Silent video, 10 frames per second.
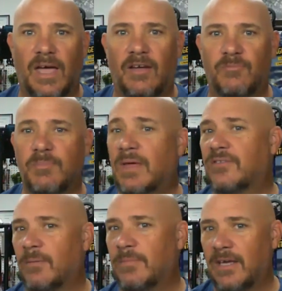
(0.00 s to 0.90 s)
I've met
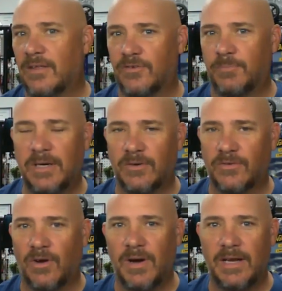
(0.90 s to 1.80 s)
some of the other speakers
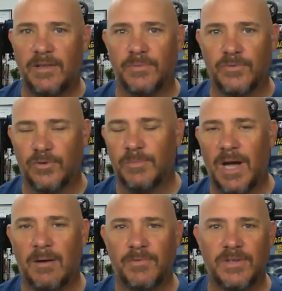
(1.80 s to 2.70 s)
already through Zoom
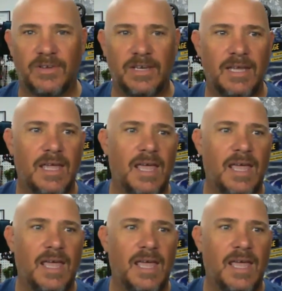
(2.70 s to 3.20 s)
conferencing,